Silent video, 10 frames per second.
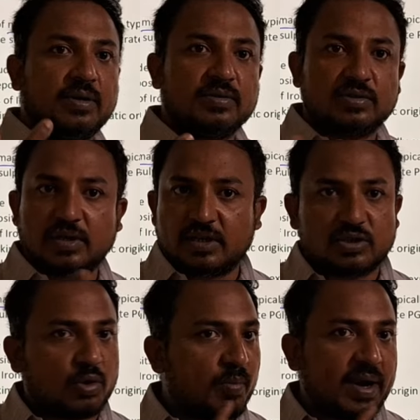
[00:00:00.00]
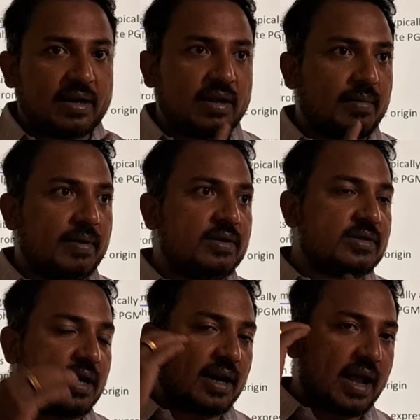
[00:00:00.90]
produce, that is chromite, that produce
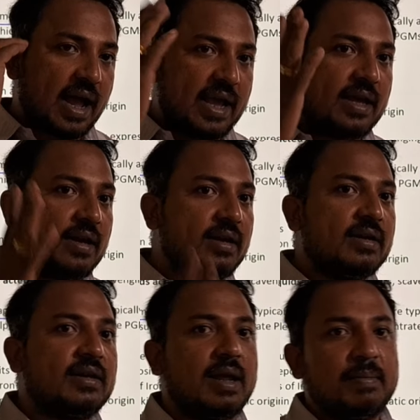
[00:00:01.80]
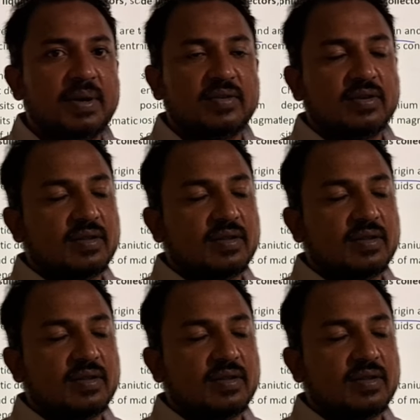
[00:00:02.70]
at higher temperature,